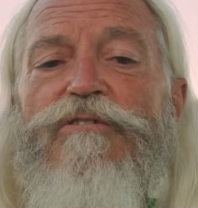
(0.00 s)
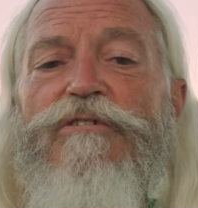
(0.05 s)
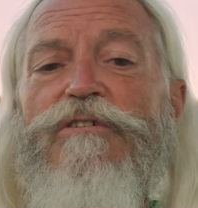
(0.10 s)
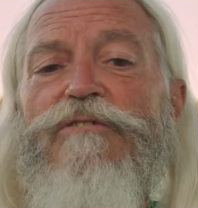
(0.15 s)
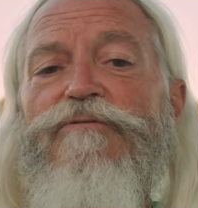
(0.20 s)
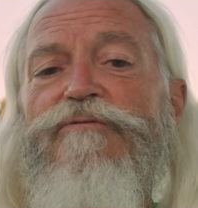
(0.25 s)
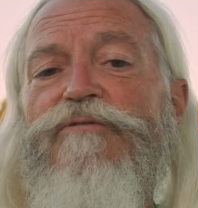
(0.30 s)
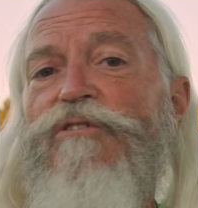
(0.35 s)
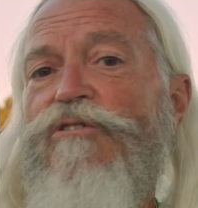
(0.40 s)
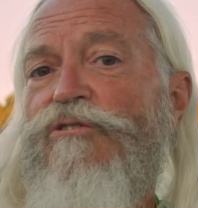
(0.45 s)

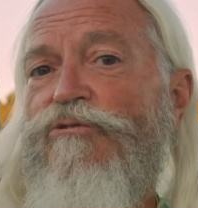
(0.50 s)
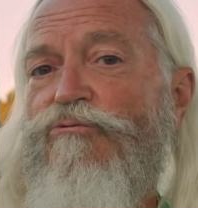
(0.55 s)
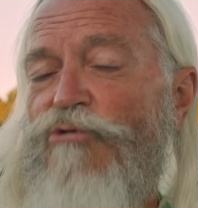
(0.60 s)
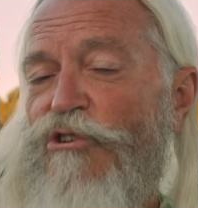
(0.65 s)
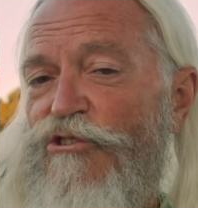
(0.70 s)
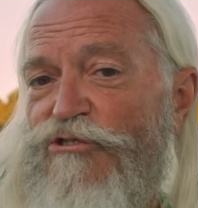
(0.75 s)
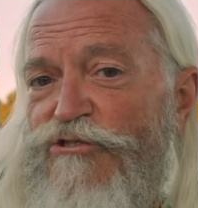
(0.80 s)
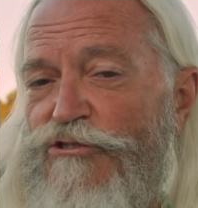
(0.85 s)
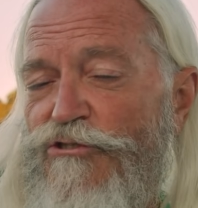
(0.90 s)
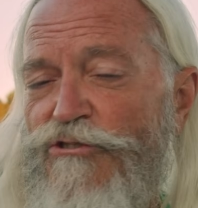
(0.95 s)
of uh,
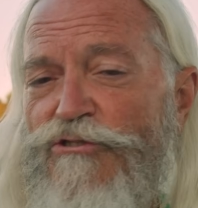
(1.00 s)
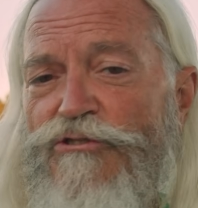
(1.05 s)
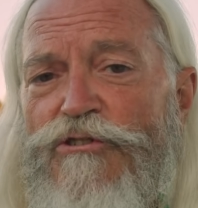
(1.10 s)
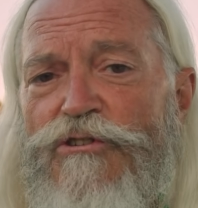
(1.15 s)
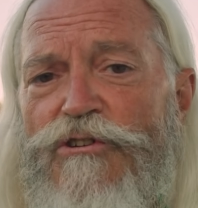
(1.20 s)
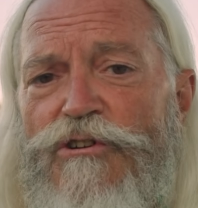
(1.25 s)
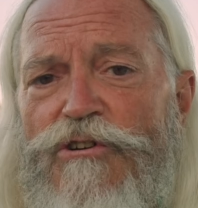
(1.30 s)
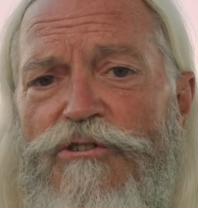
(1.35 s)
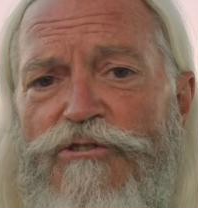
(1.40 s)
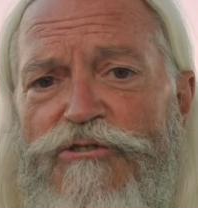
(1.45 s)
Russian,
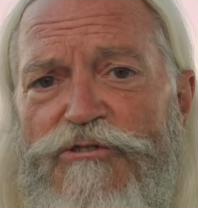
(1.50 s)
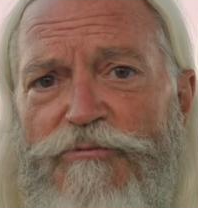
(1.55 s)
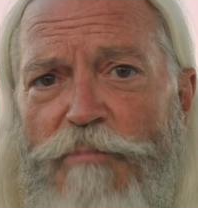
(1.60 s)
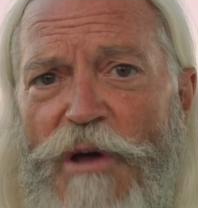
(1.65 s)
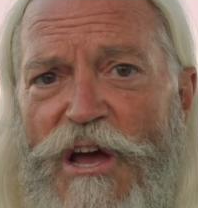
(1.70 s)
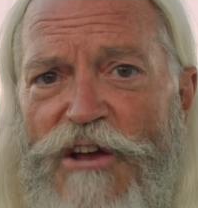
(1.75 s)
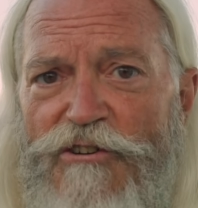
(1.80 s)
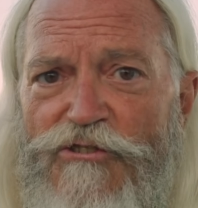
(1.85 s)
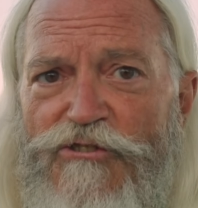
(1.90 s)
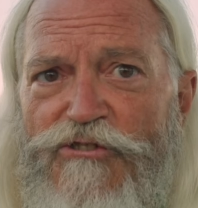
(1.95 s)

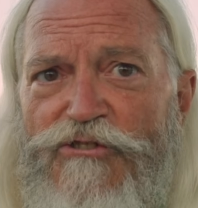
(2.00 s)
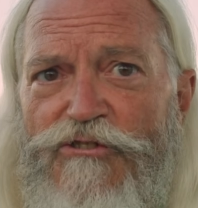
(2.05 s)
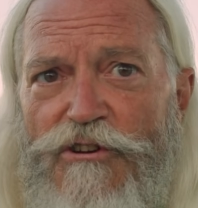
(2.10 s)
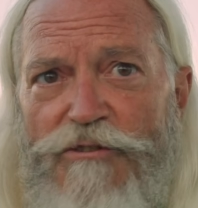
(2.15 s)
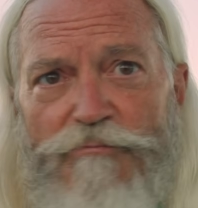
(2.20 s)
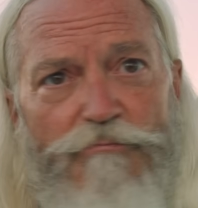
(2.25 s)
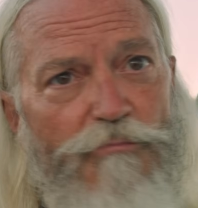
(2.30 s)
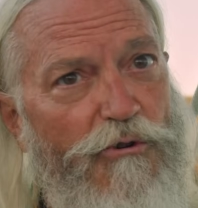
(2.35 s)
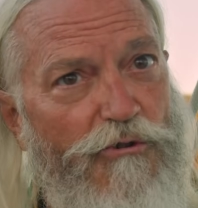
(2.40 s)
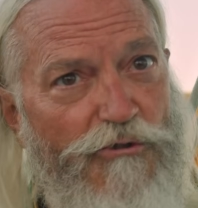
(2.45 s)
Spanish,
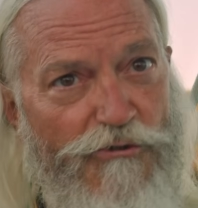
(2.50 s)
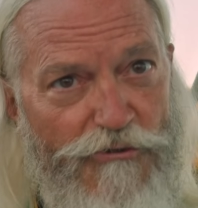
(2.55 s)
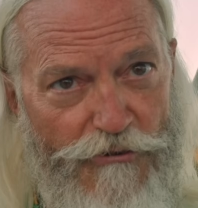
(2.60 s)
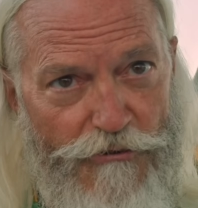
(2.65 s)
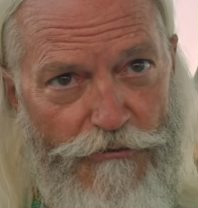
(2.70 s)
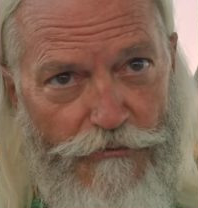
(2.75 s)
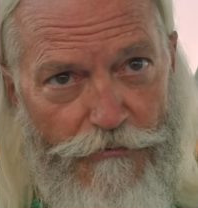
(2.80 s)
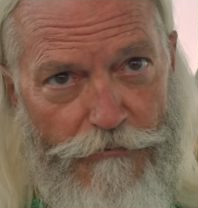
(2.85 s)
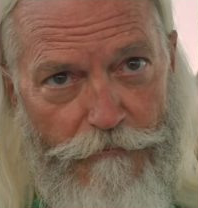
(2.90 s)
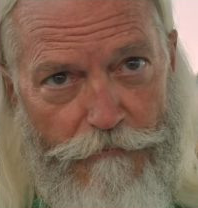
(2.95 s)
and
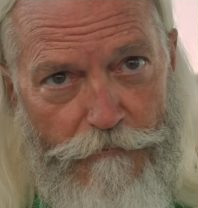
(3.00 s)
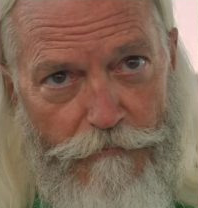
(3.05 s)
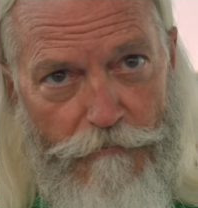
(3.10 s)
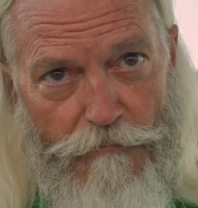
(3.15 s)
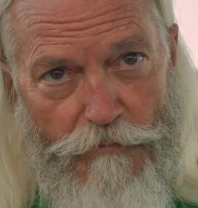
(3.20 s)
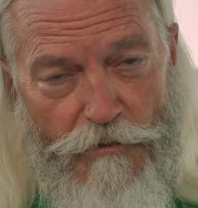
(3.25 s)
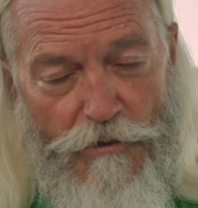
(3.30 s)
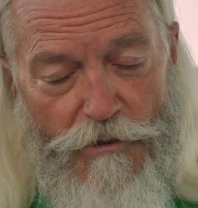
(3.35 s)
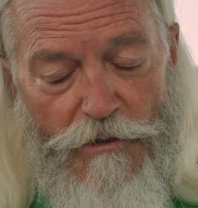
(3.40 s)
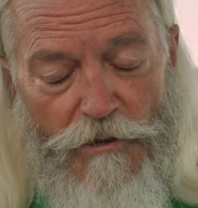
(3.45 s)
Persian.
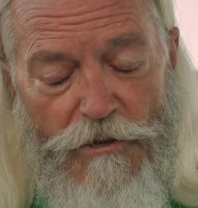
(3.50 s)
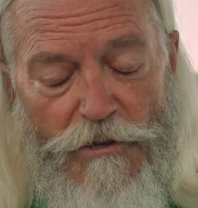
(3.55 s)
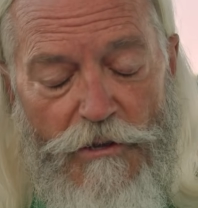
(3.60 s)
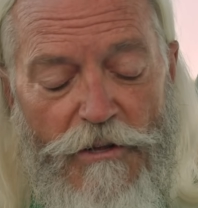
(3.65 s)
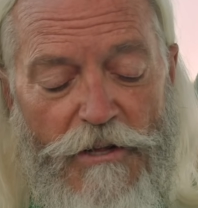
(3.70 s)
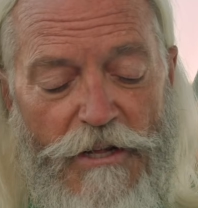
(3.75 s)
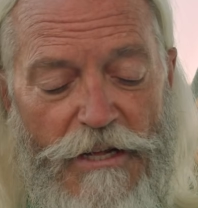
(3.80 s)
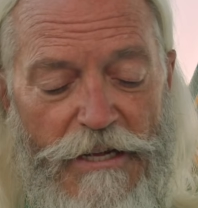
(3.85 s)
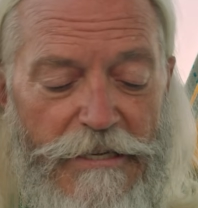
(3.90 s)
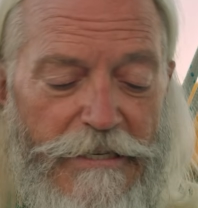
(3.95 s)

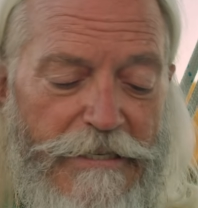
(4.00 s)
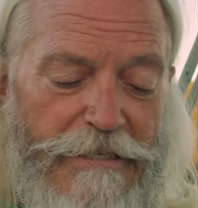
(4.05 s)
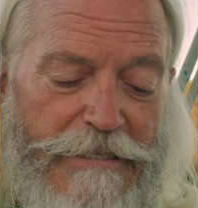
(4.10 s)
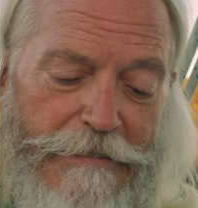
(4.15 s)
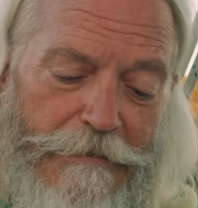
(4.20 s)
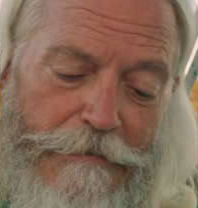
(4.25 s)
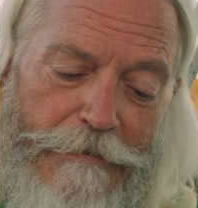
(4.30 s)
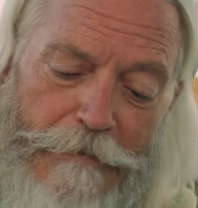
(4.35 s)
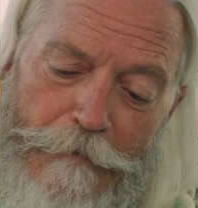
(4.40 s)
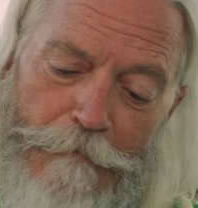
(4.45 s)

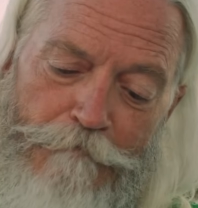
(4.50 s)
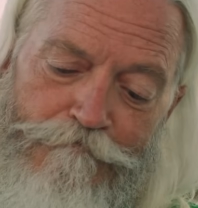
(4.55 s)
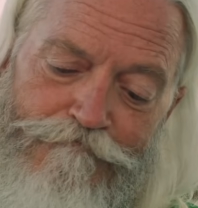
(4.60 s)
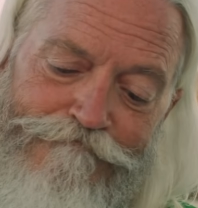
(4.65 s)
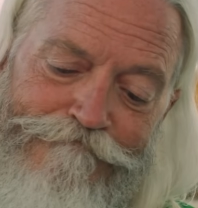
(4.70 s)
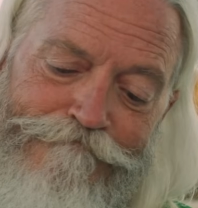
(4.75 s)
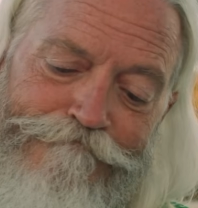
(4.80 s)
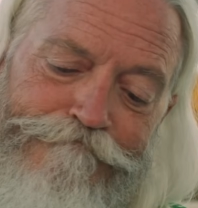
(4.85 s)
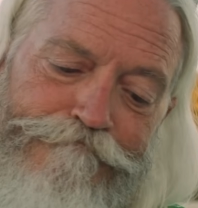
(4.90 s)
And um,